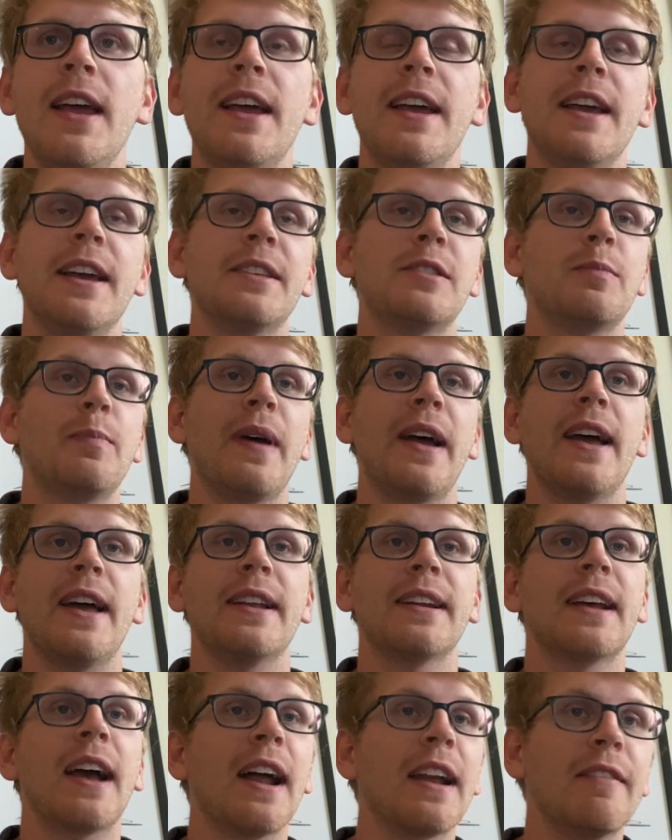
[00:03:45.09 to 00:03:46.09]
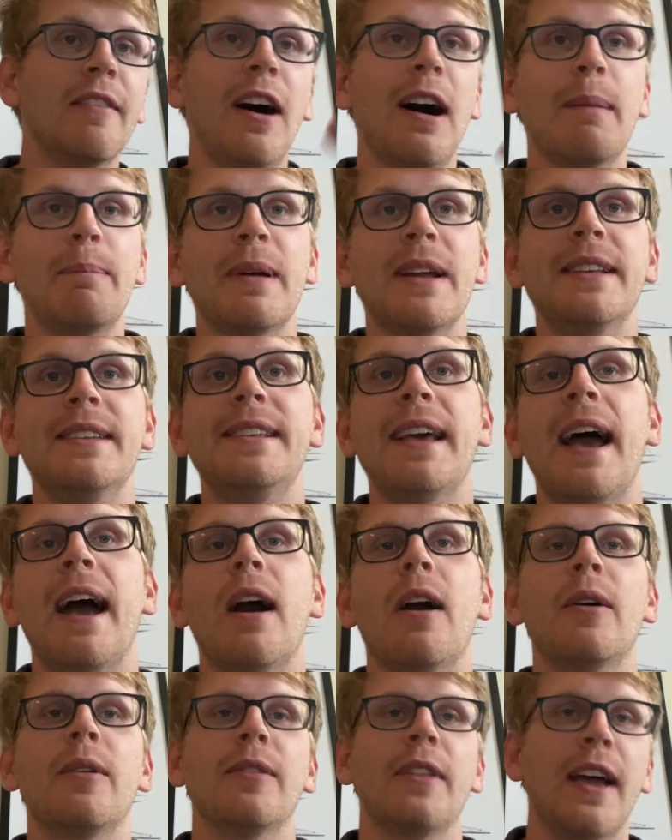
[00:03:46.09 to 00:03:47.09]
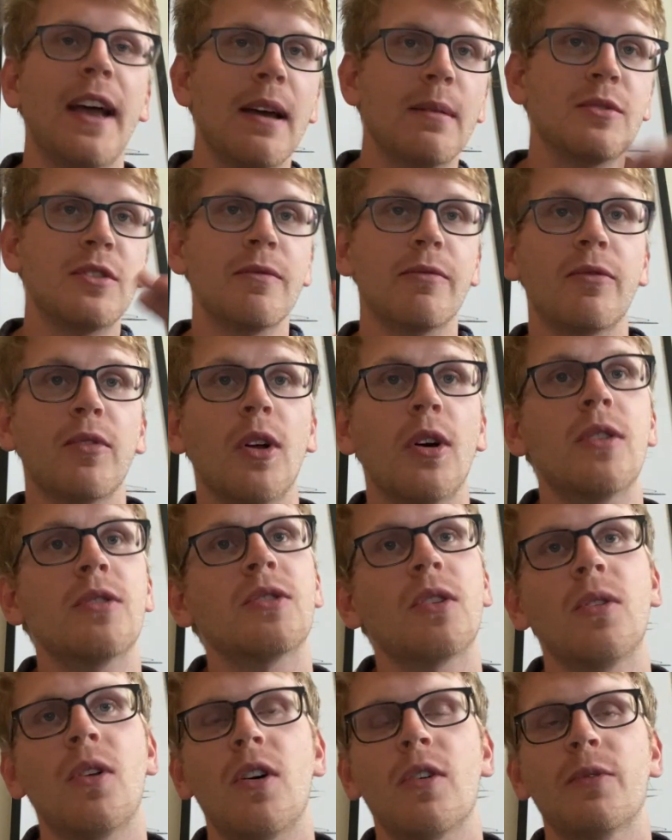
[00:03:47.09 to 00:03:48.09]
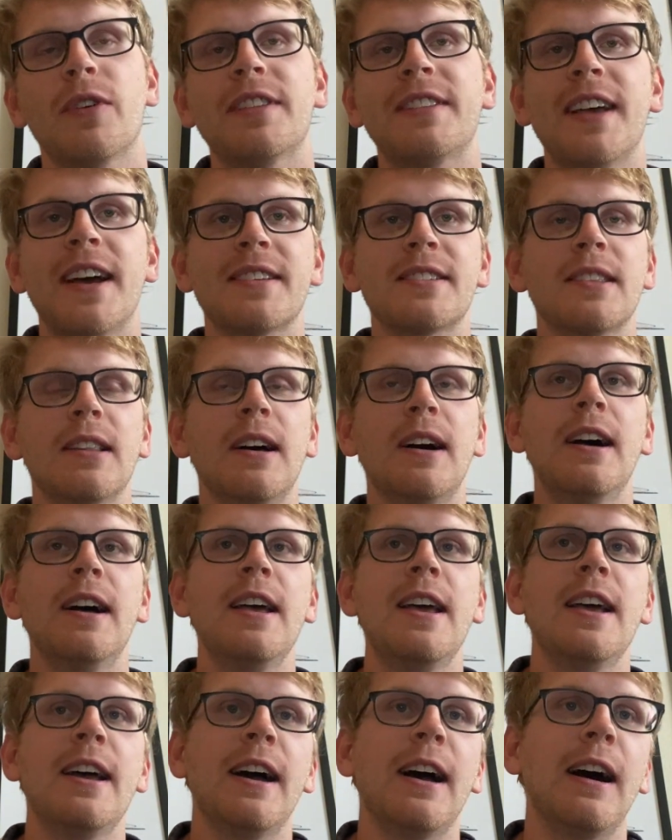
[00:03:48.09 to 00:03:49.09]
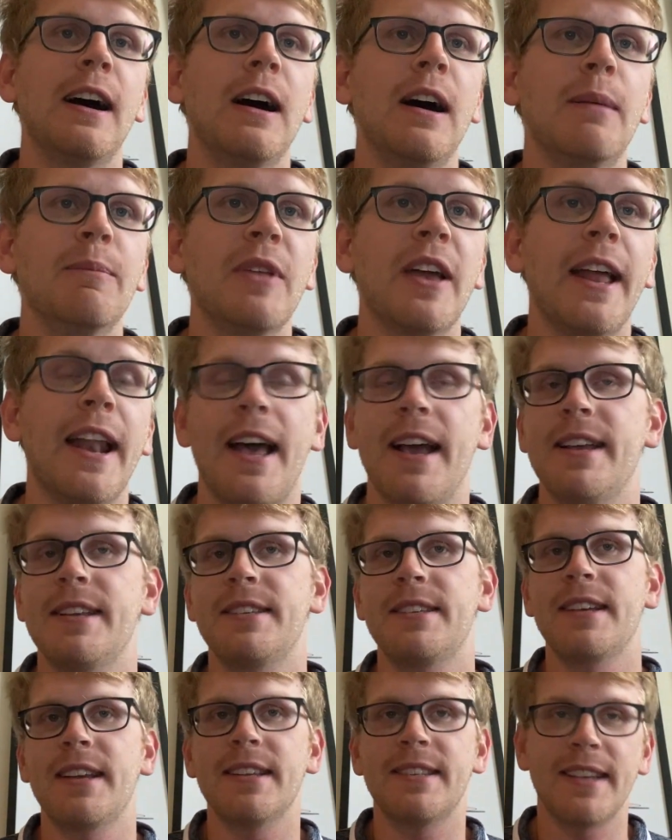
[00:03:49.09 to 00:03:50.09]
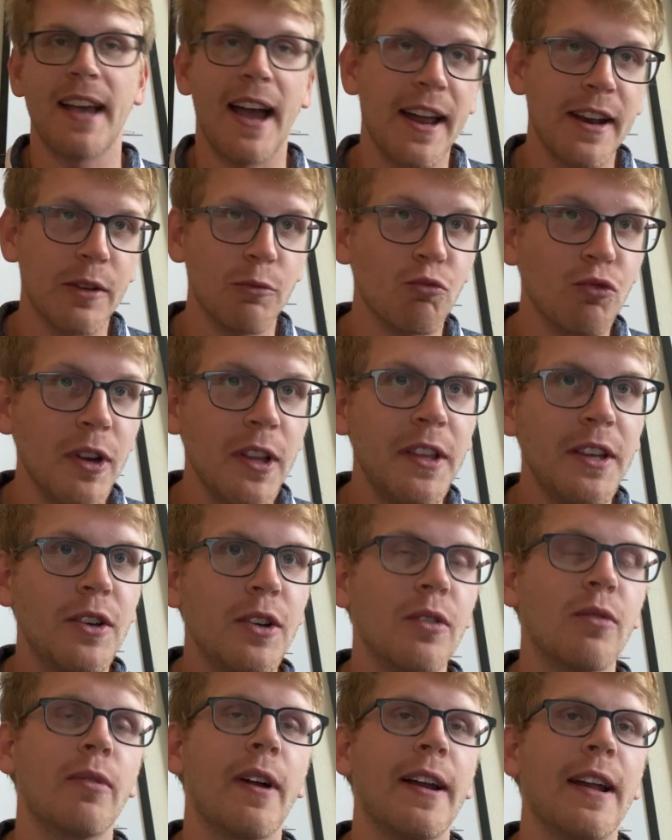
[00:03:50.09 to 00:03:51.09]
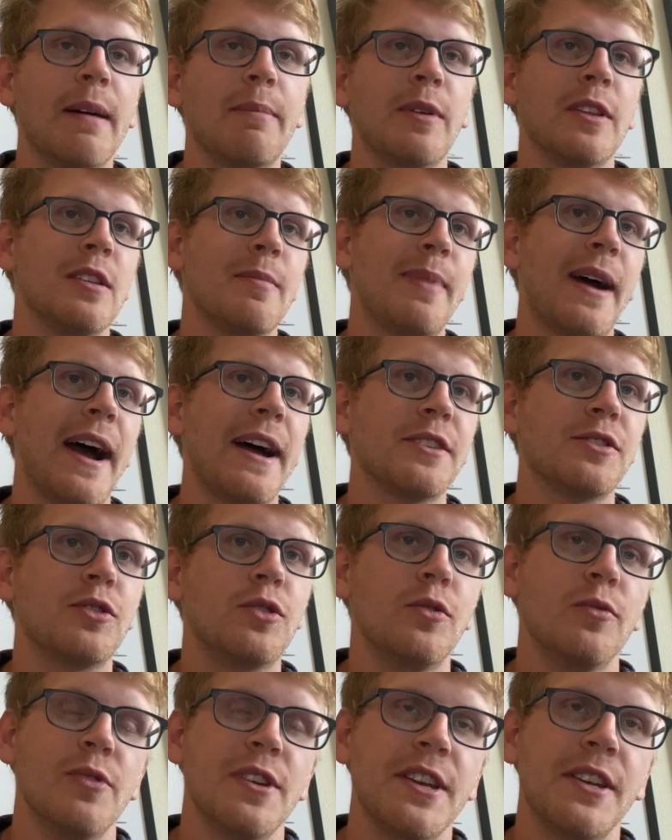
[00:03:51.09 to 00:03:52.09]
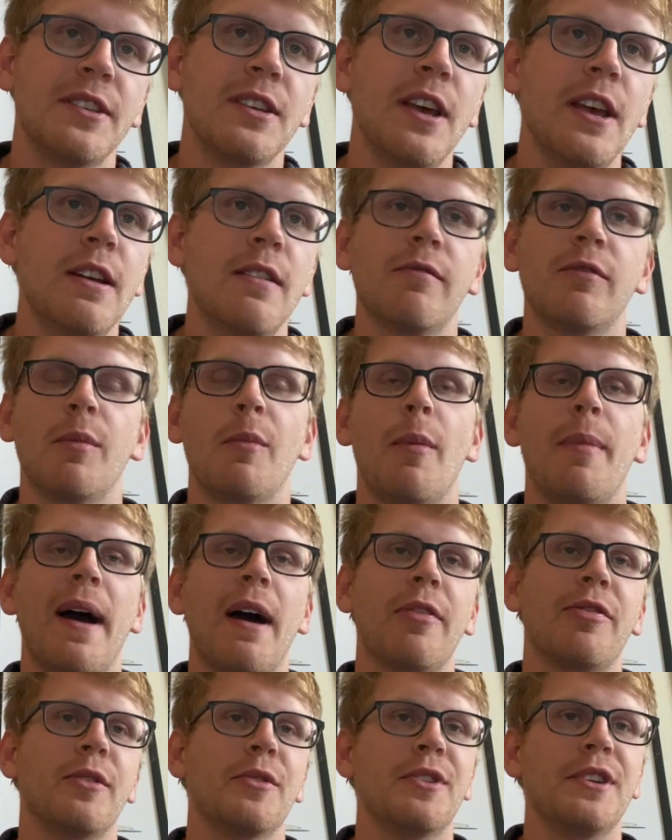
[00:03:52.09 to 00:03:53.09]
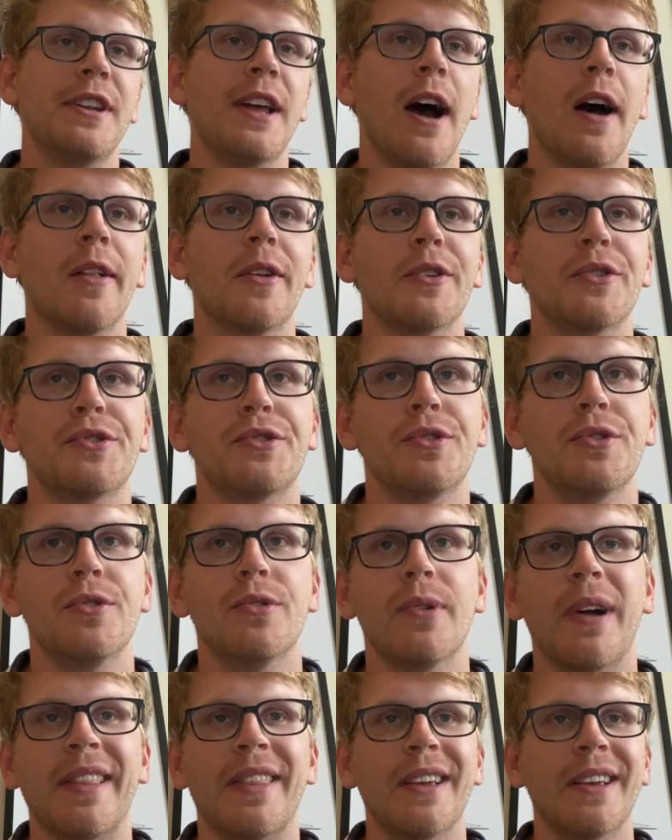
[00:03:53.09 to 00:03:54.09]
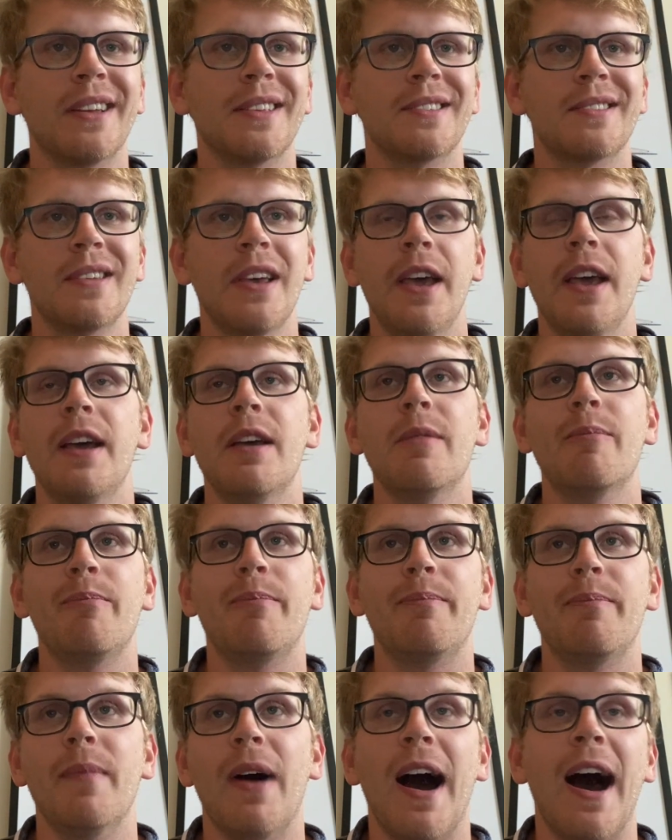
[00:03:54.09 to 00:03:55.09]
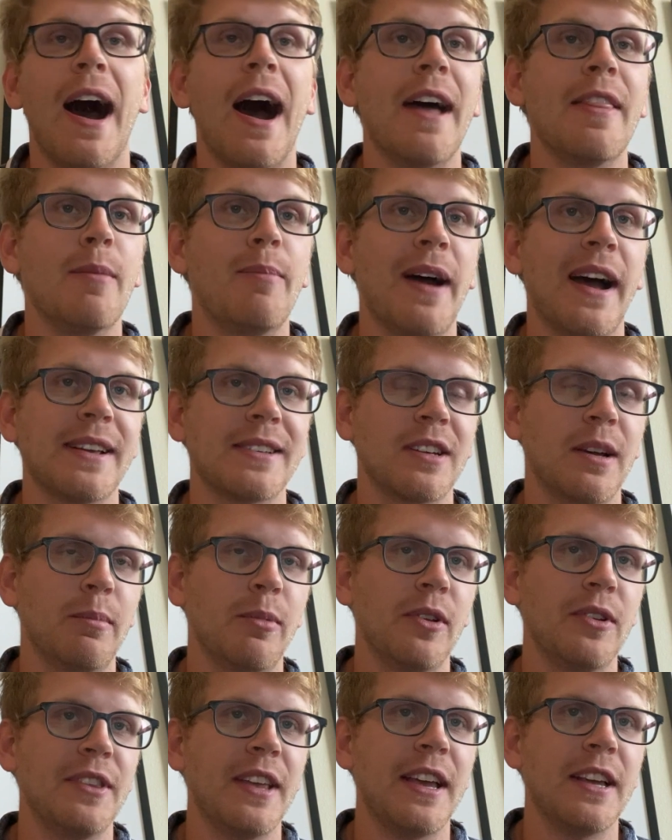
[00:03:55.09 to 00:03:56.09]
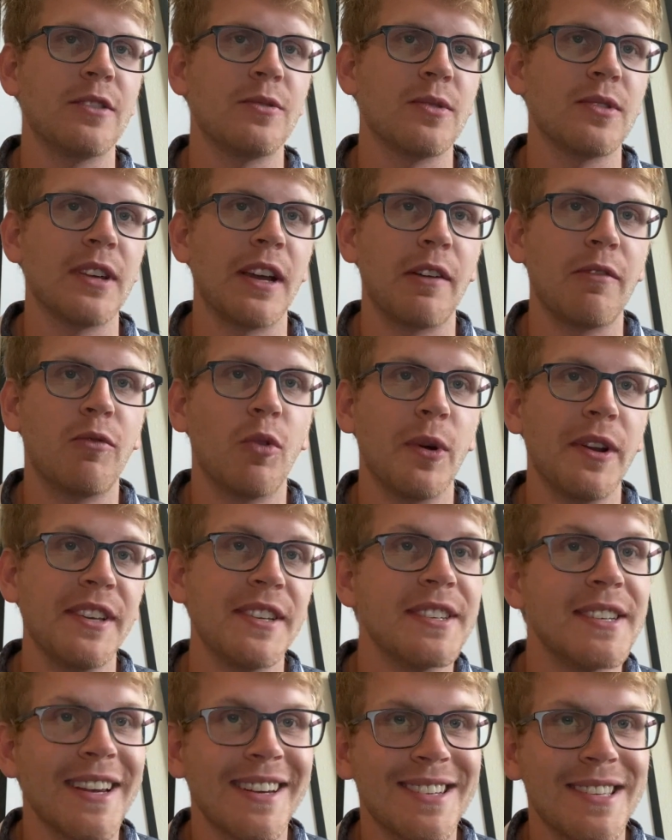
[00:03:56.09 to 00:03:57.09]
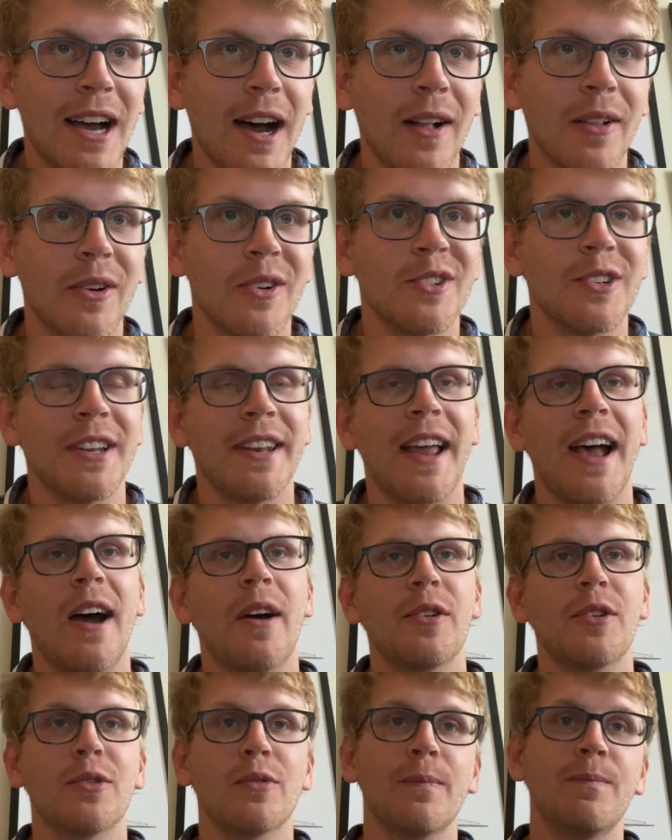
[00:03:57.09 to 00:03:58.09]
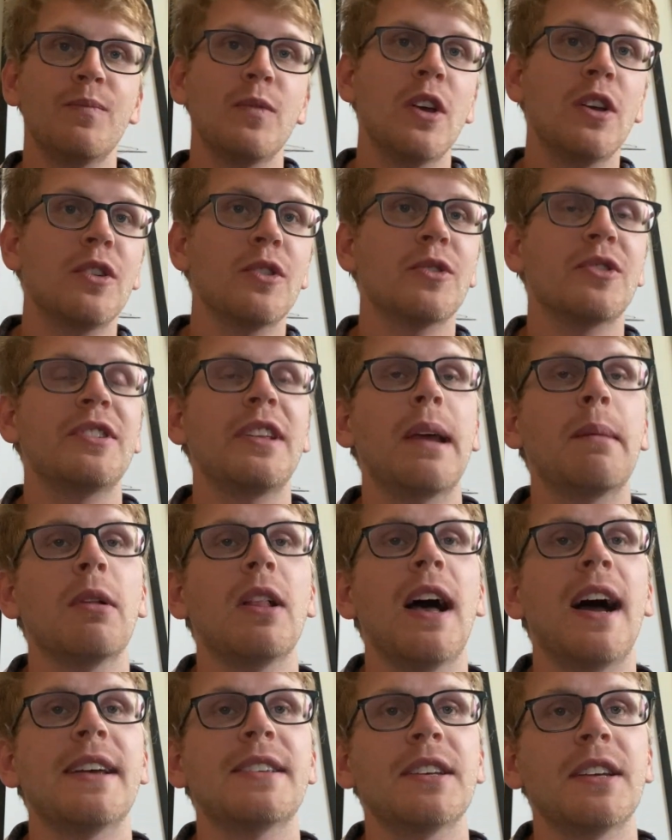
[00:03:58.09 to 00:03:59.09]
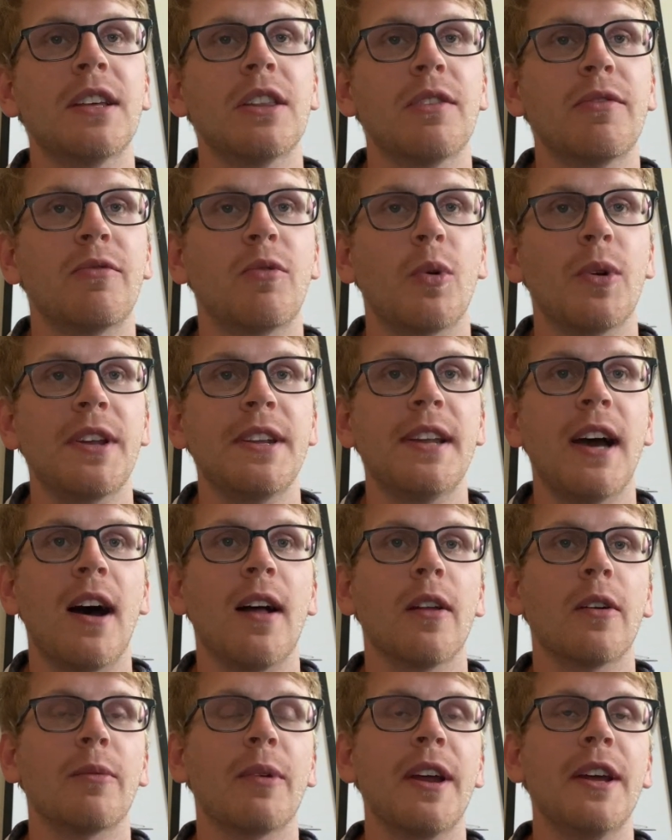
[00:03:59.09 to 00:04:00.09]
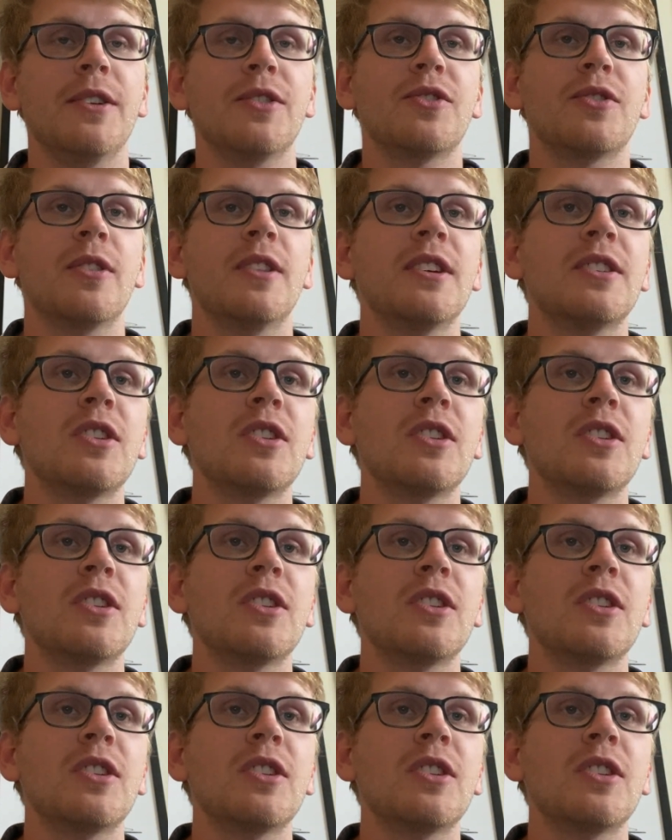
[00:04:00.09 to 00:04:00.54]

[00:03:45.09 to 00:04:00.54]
it's been kind of up and down, the ebbs and flows along with Tesla. It's had a really good run up in the past 2 weeks, from about $30 to, I think it's high the past couple of days was like $46, and now you're stabilizing in the $40 range. So this